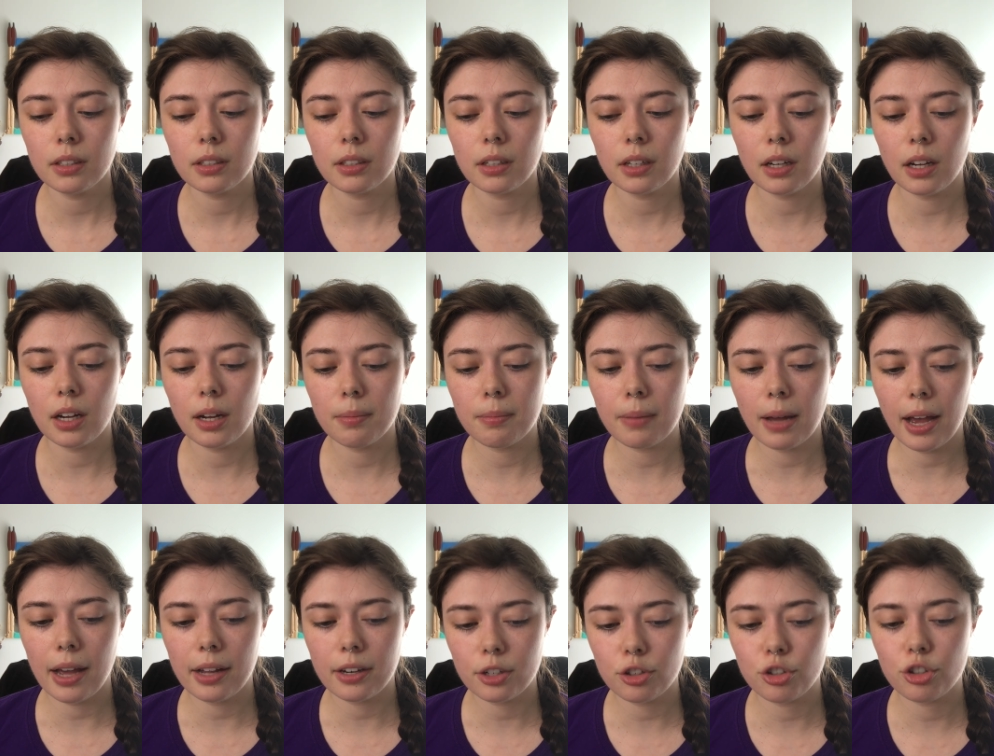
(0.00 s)

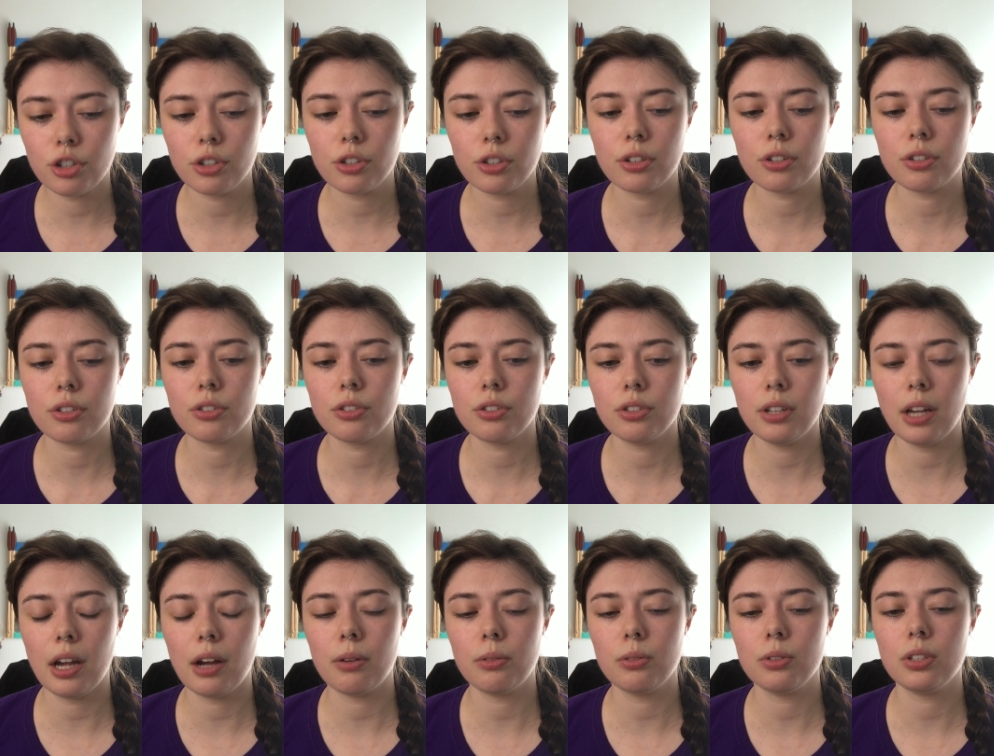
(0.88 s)
added sugars
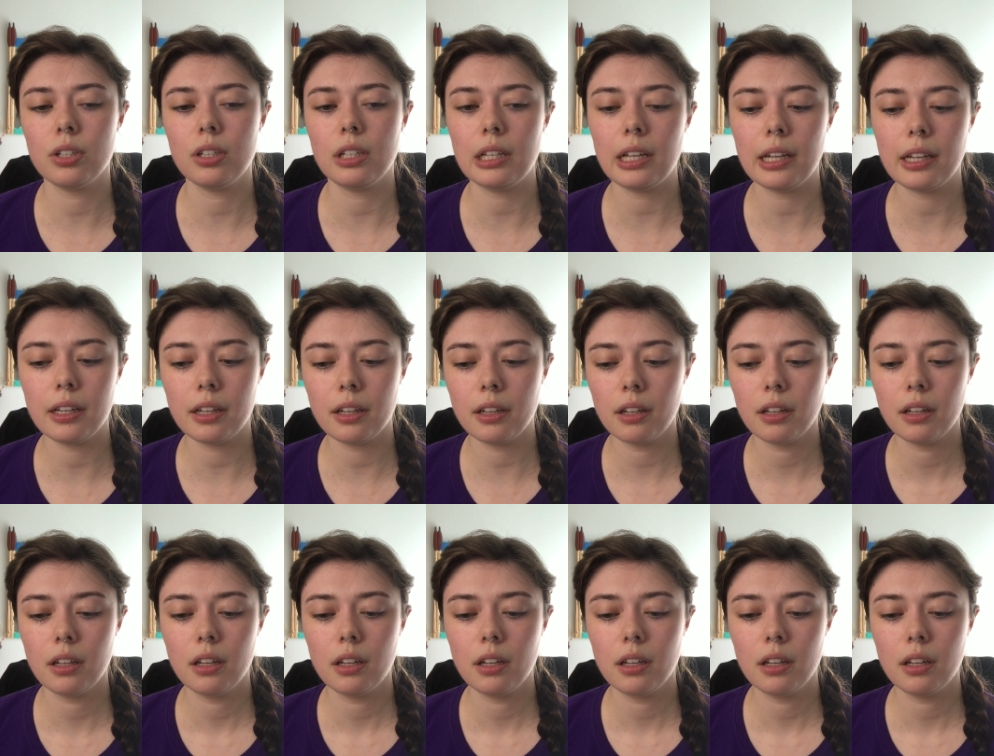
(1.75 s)
down to like